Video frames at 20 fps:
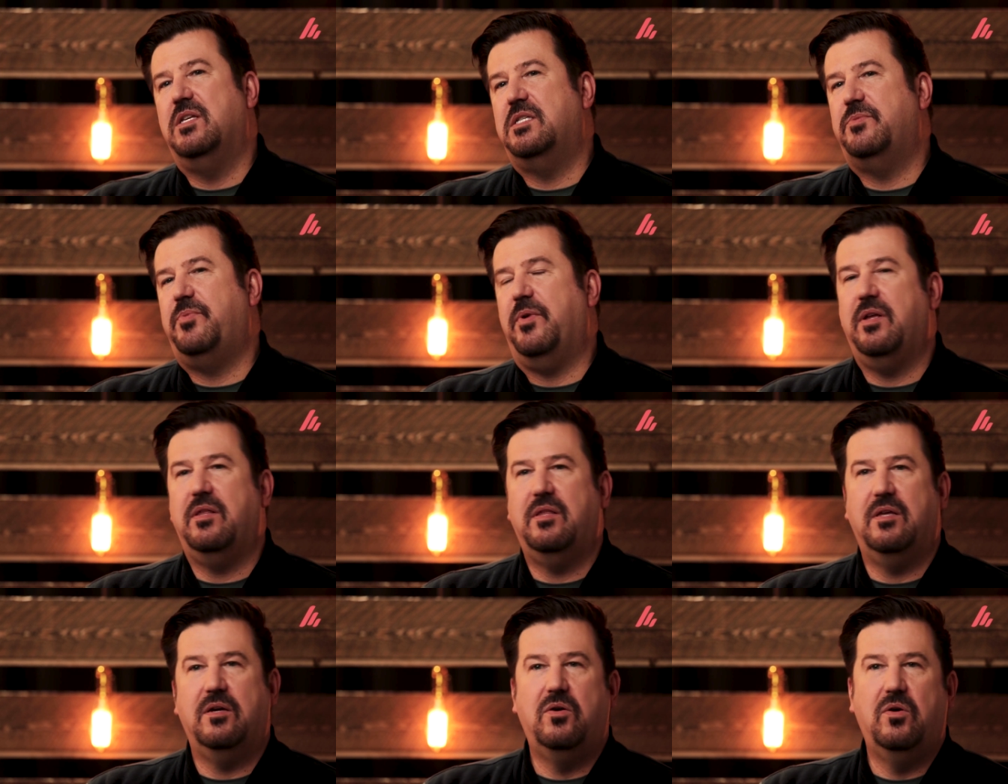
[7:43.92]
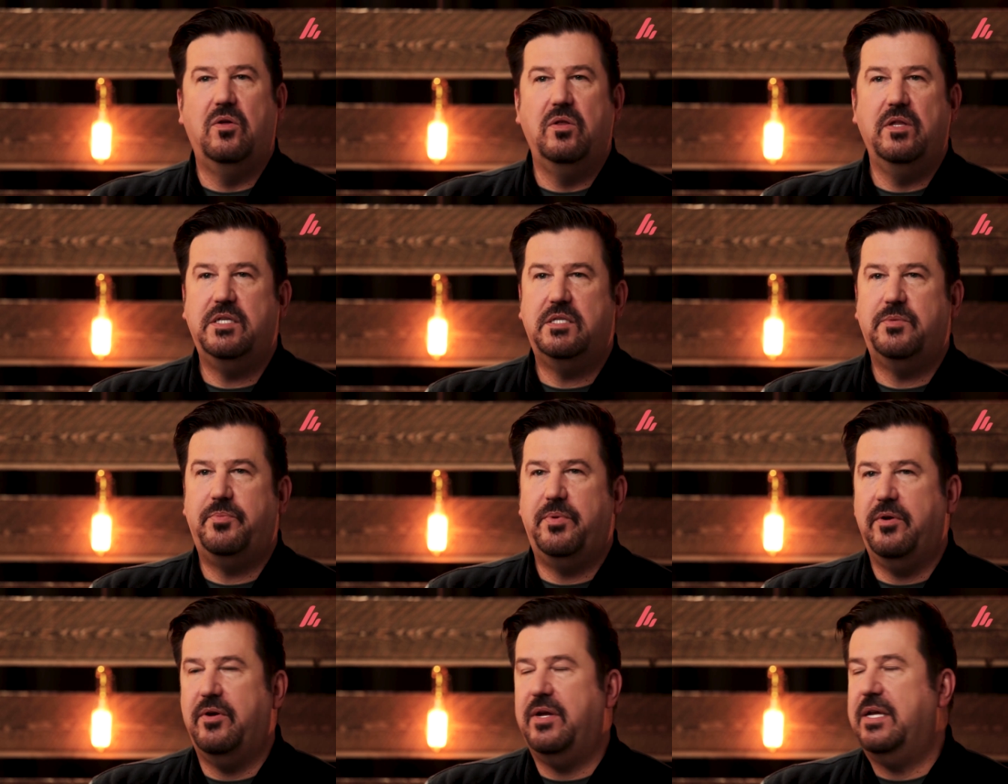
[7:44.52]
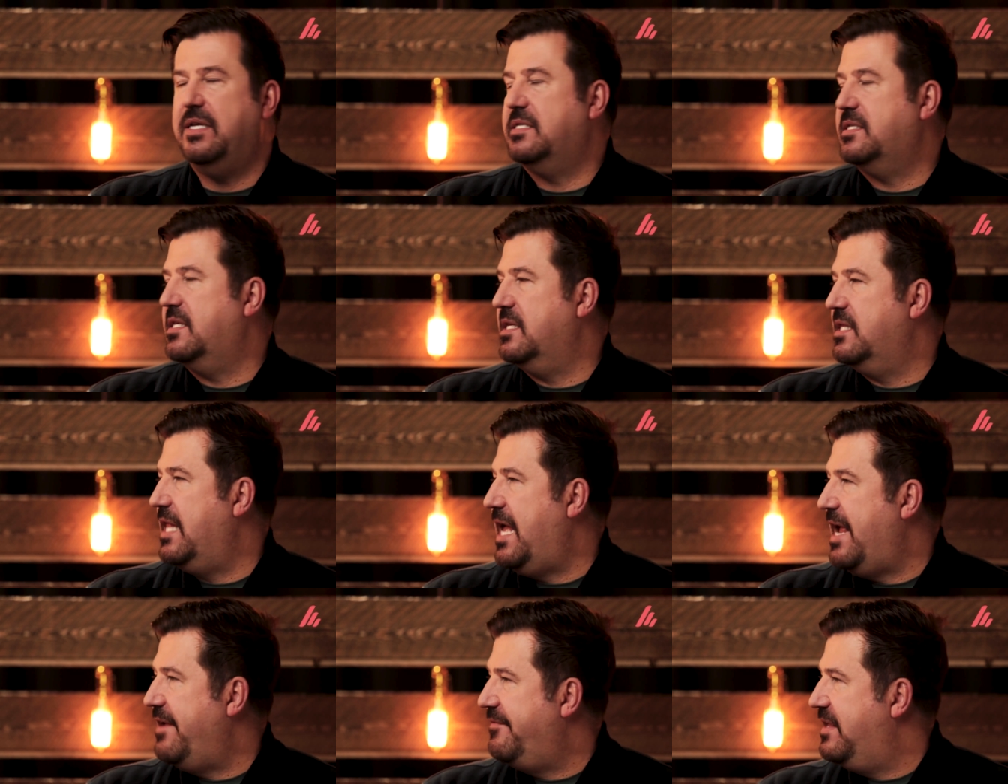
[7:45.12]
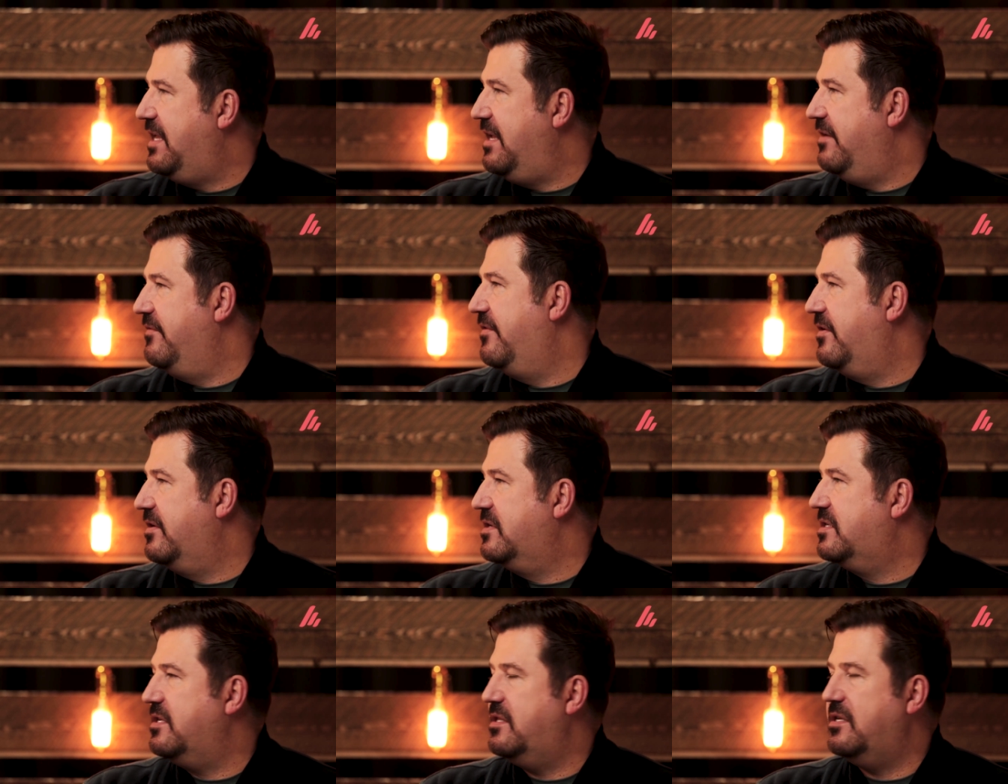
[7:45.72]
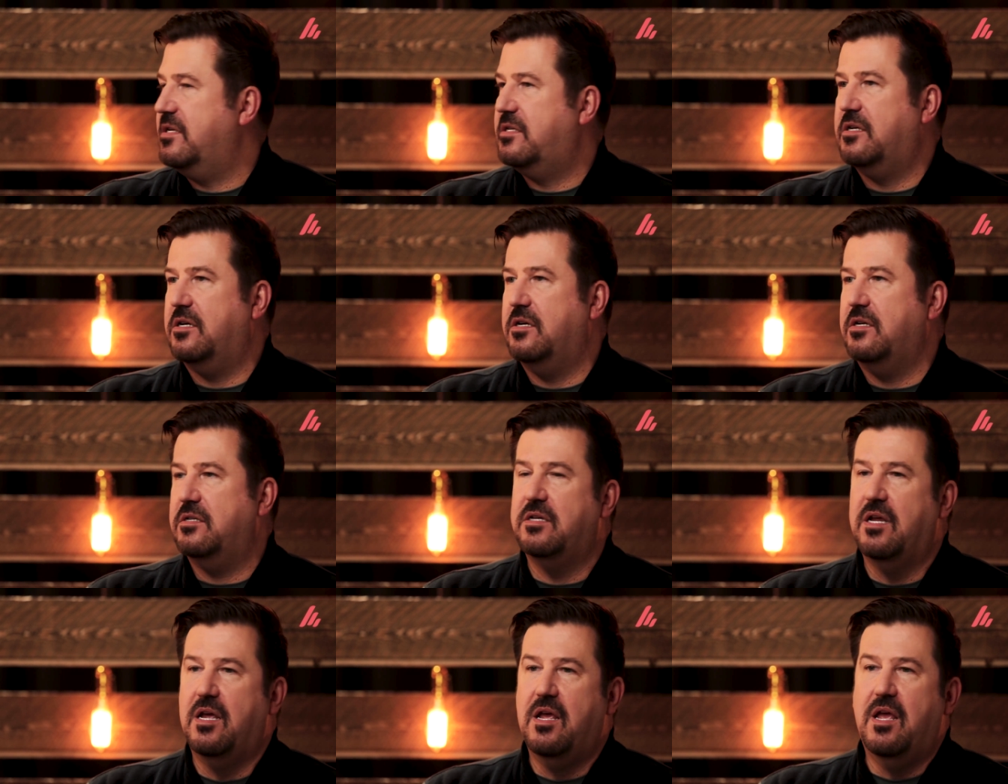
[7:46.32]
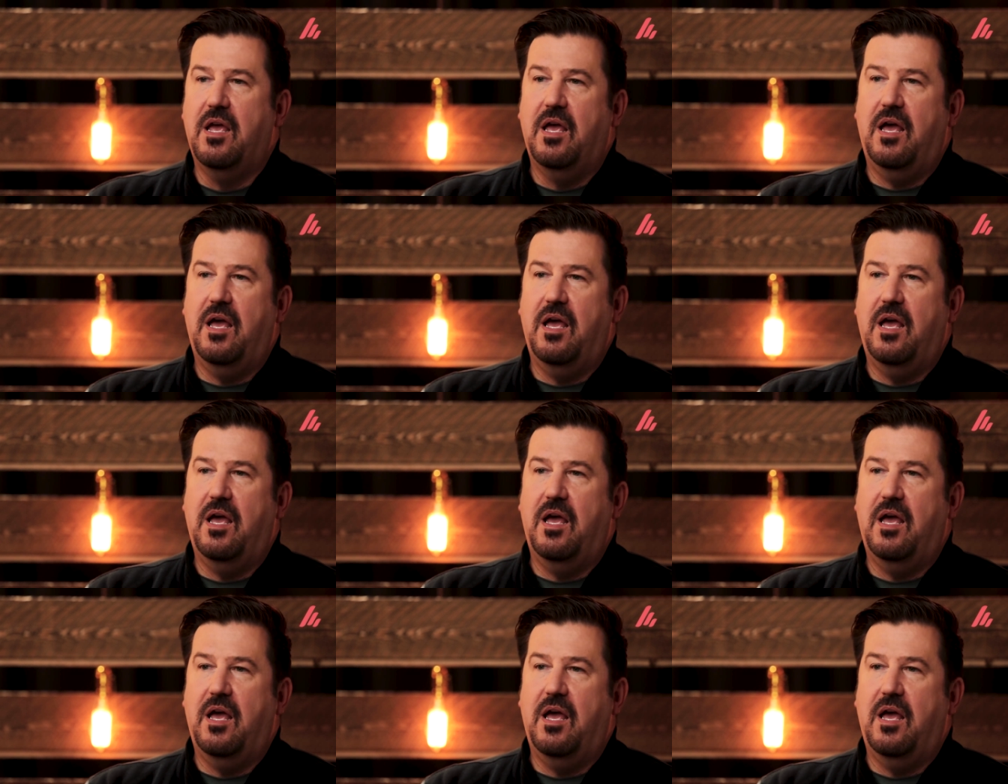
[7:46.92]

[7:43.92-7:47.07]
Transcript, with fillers: Holy Spirit. The Holy Spirit is the life giver right. to the church.